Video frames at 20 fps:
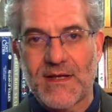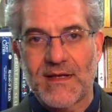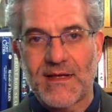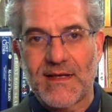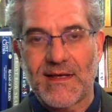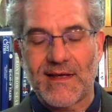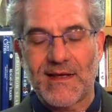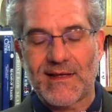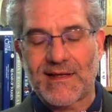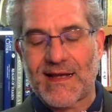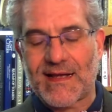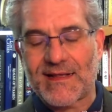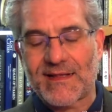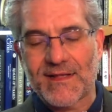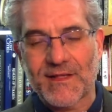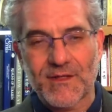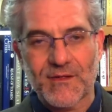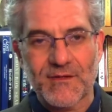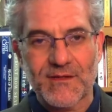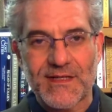It
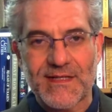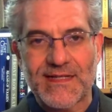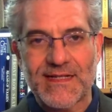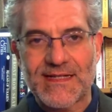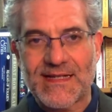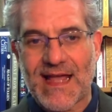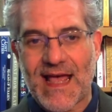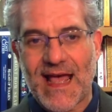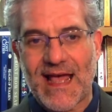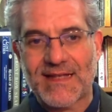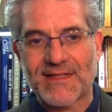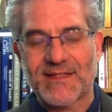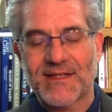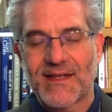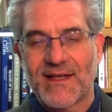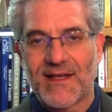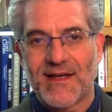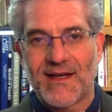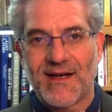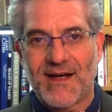clearly did not
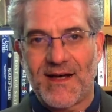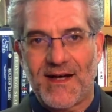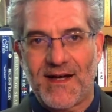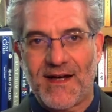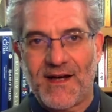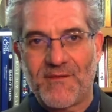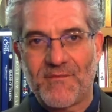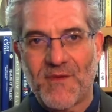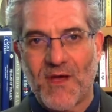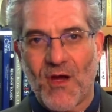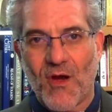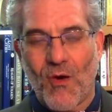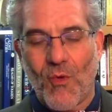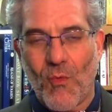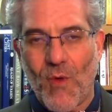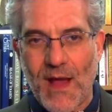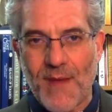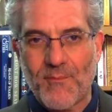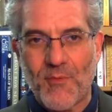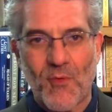
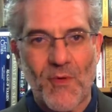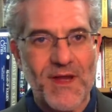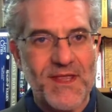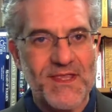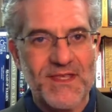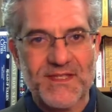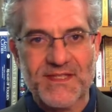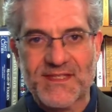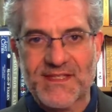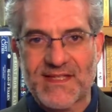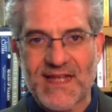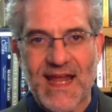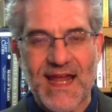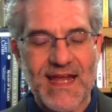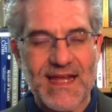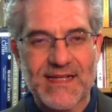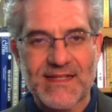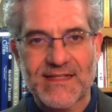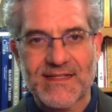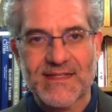wipe away the
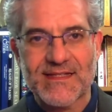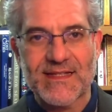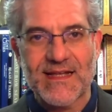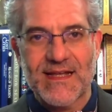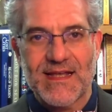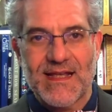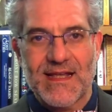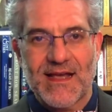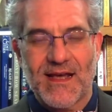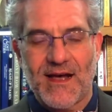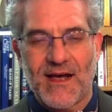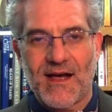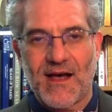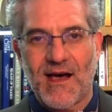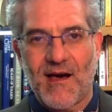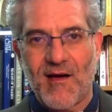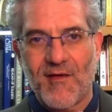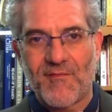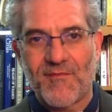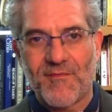stains
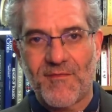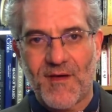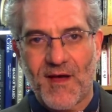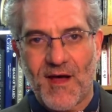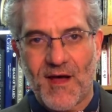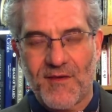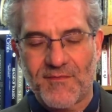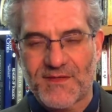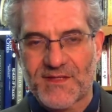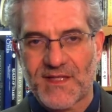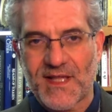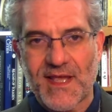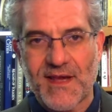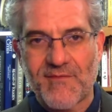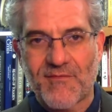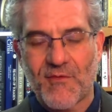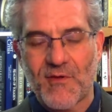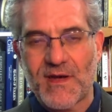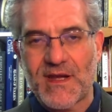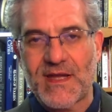of
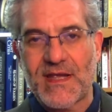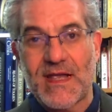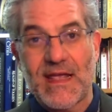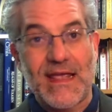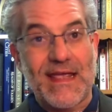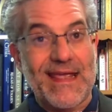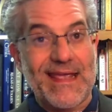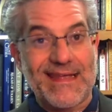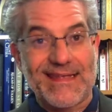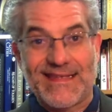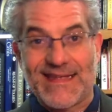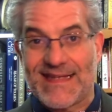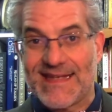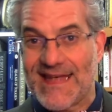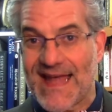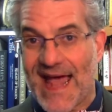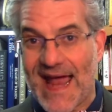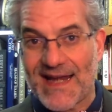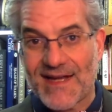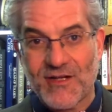slavery. It did
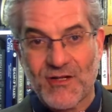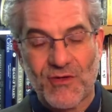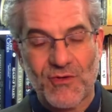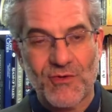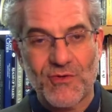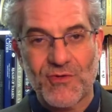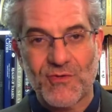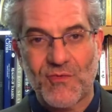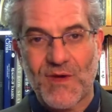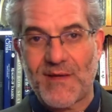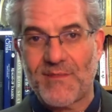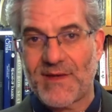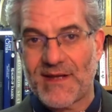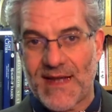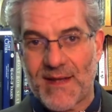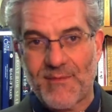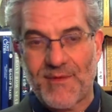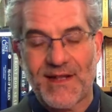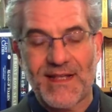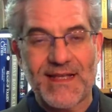not include women.
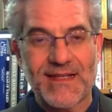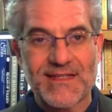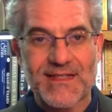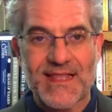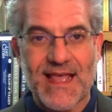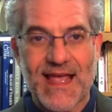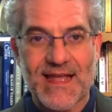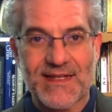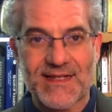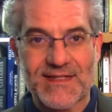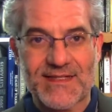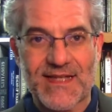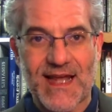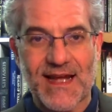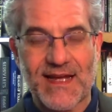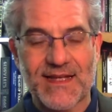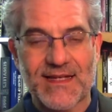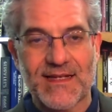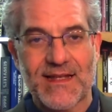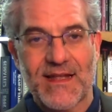I'm going to get to that in a
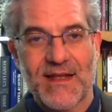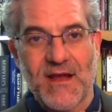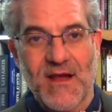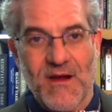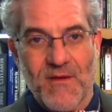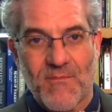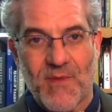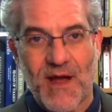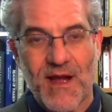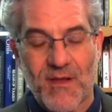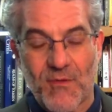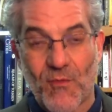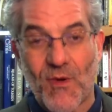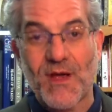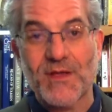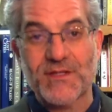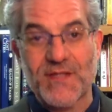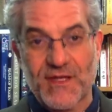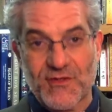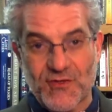second, but it
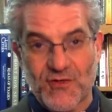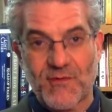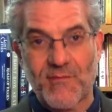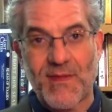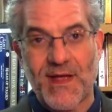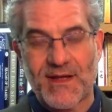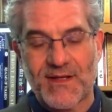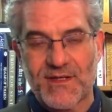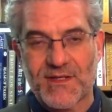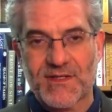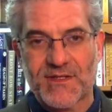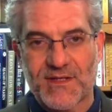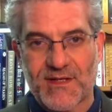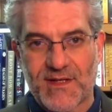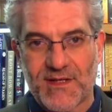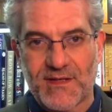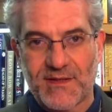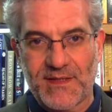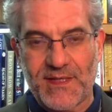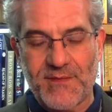was a tremendous
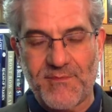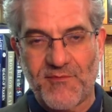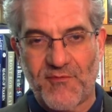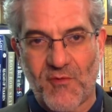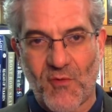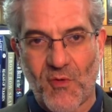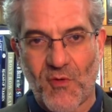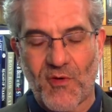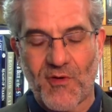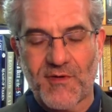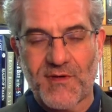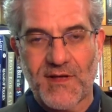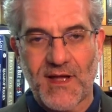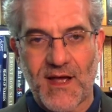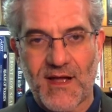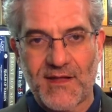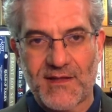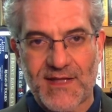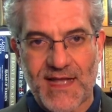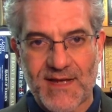leap forward
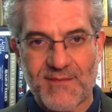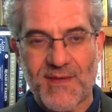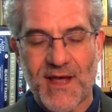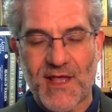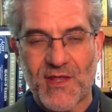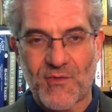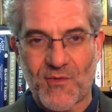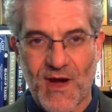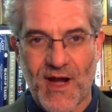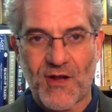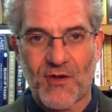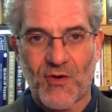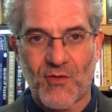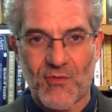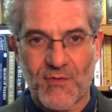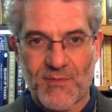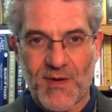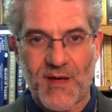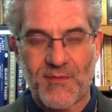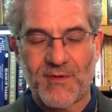led by the radical
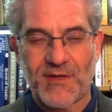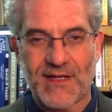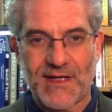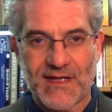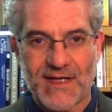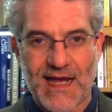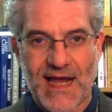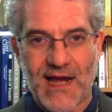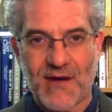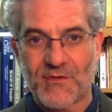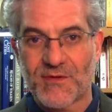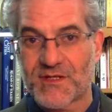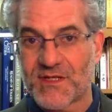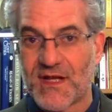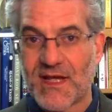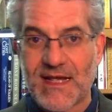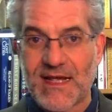Republican Congress.